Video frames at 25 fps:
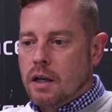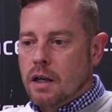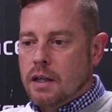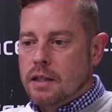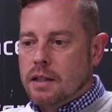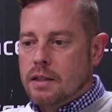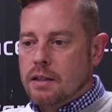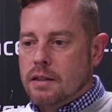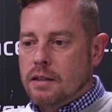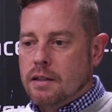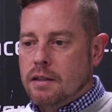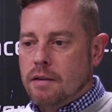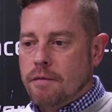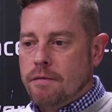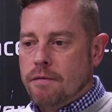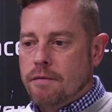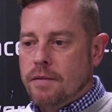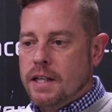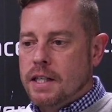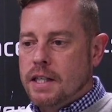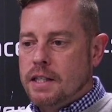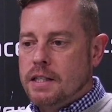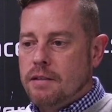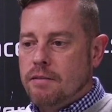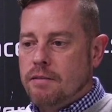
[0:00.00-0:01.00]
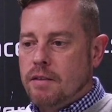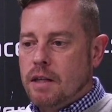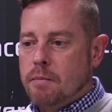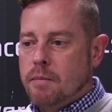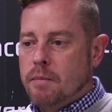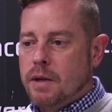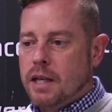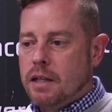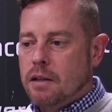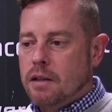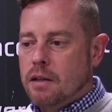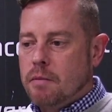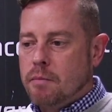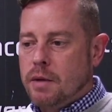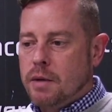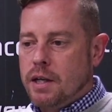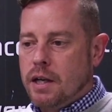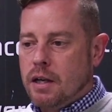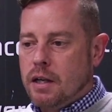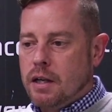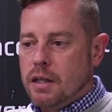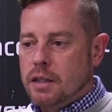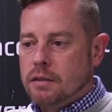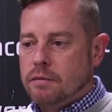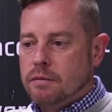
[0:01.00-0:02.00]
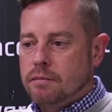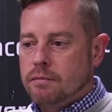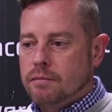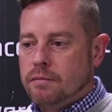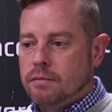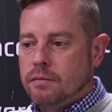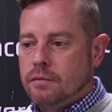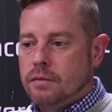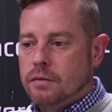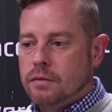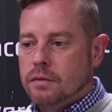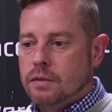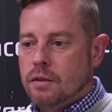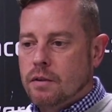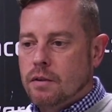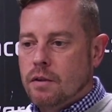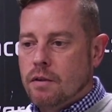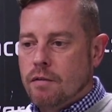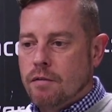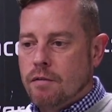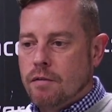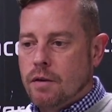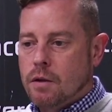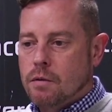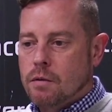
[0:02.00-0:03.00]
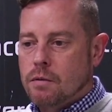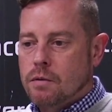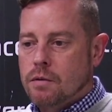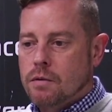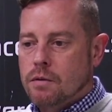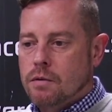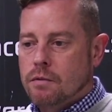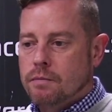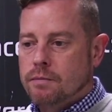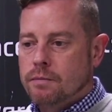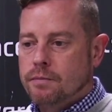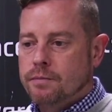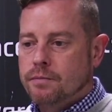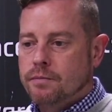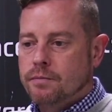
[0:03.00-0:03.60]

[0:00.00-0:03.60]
I definitively picked number 9. False.